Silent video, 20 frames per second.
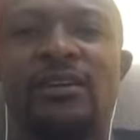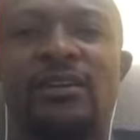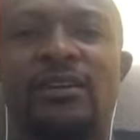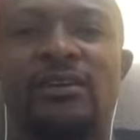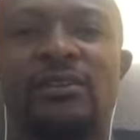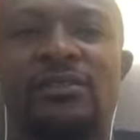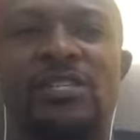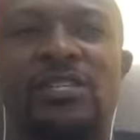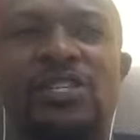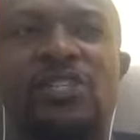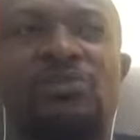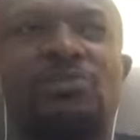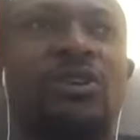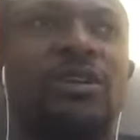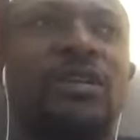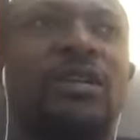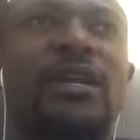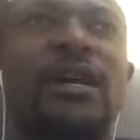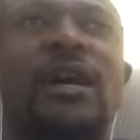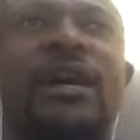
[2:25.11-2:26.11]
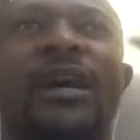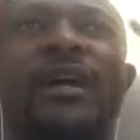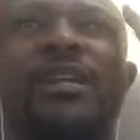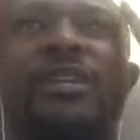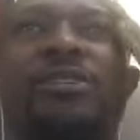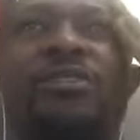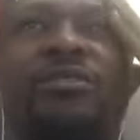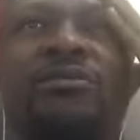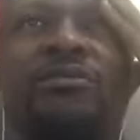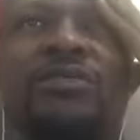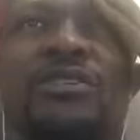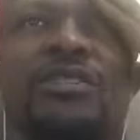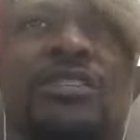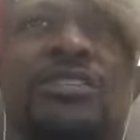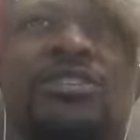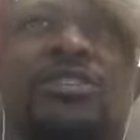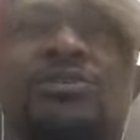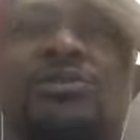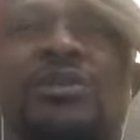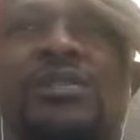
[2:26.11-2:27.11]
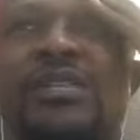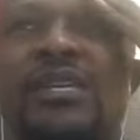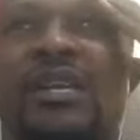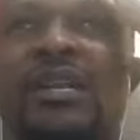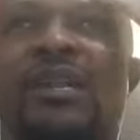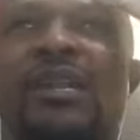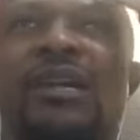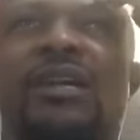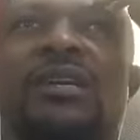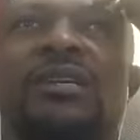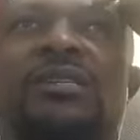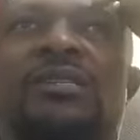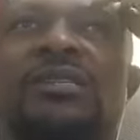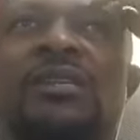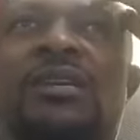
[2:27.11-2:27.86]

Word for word: This morning, I had a conversation with a client